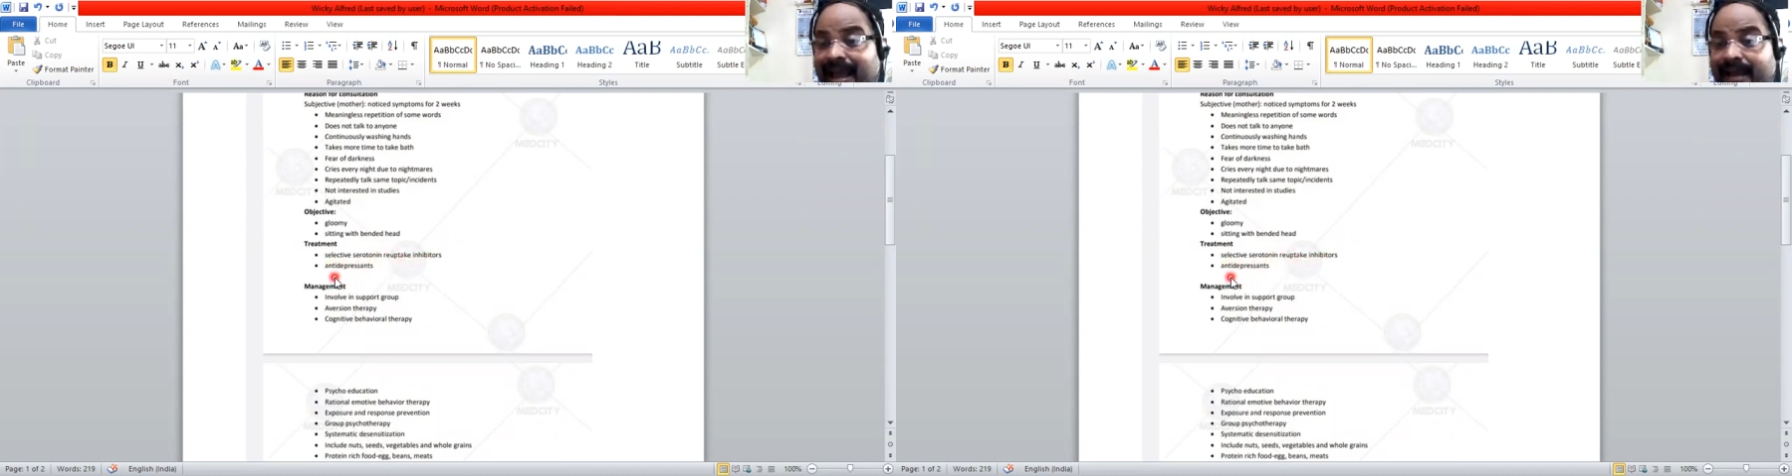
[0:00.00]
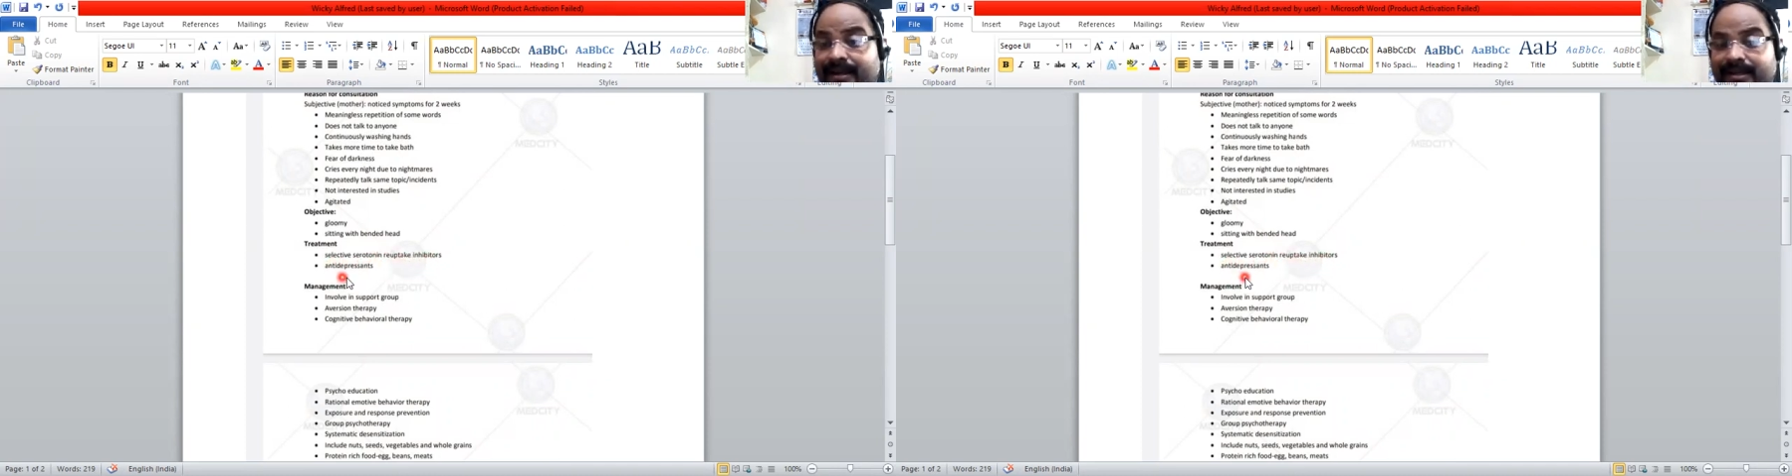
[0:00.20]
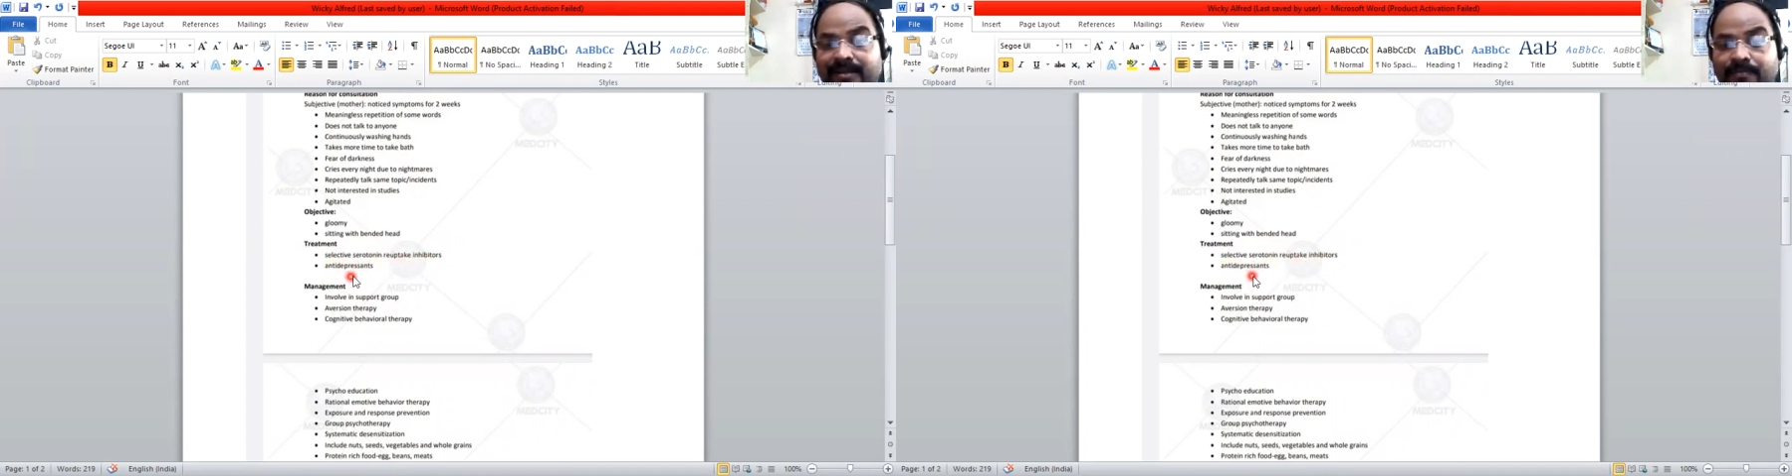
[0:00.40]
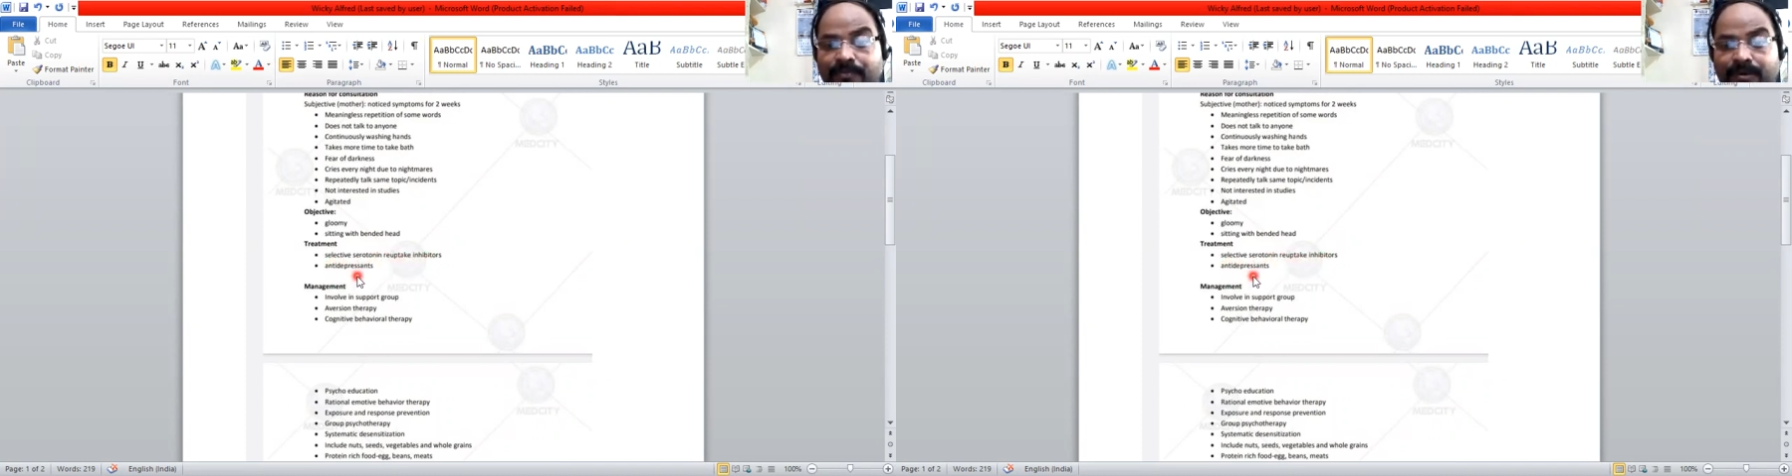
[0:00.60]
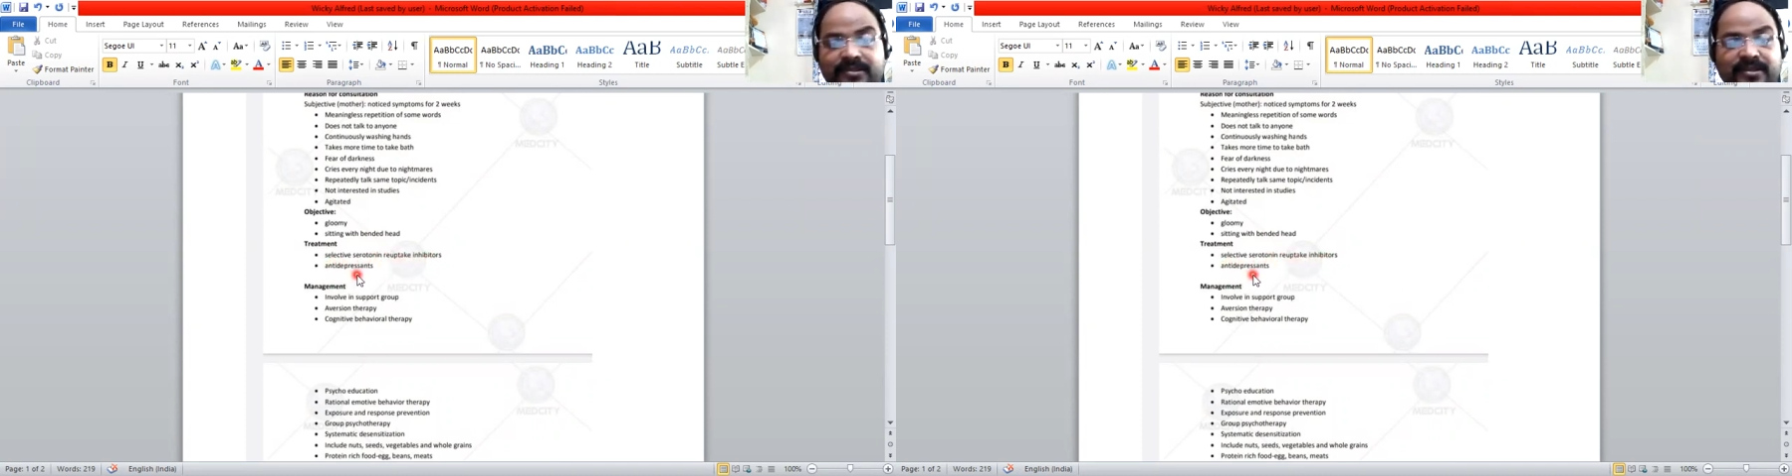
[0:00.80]

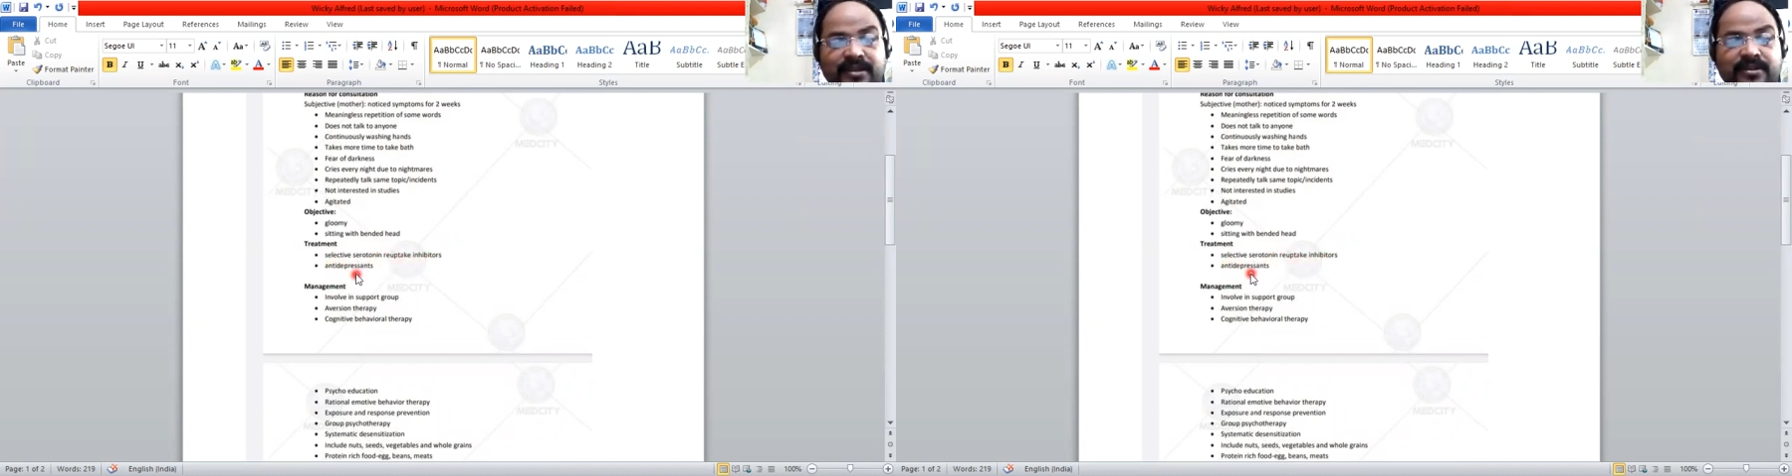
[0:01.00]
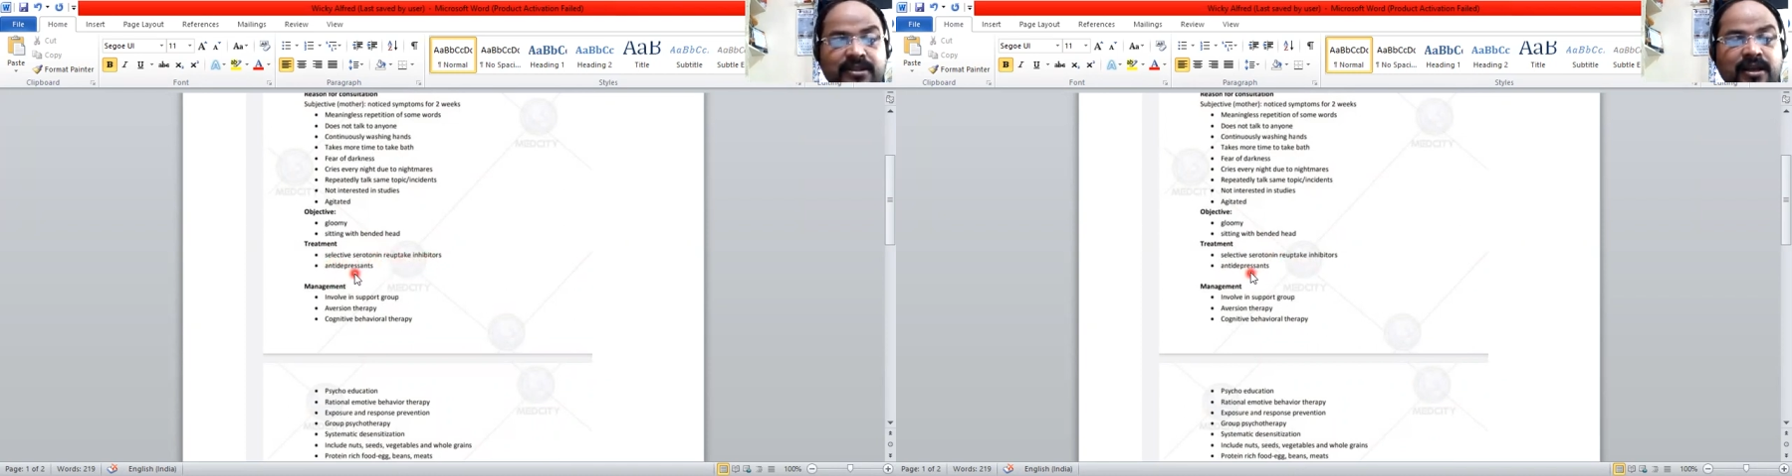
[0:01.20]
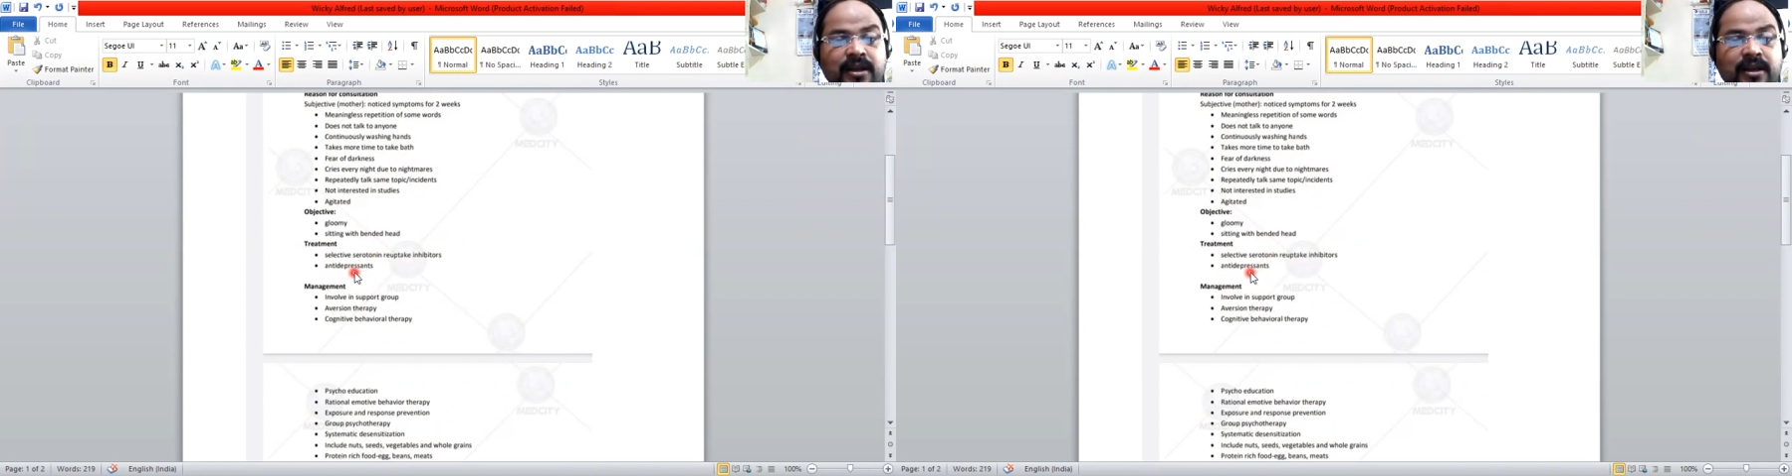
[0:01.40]
antidepressants.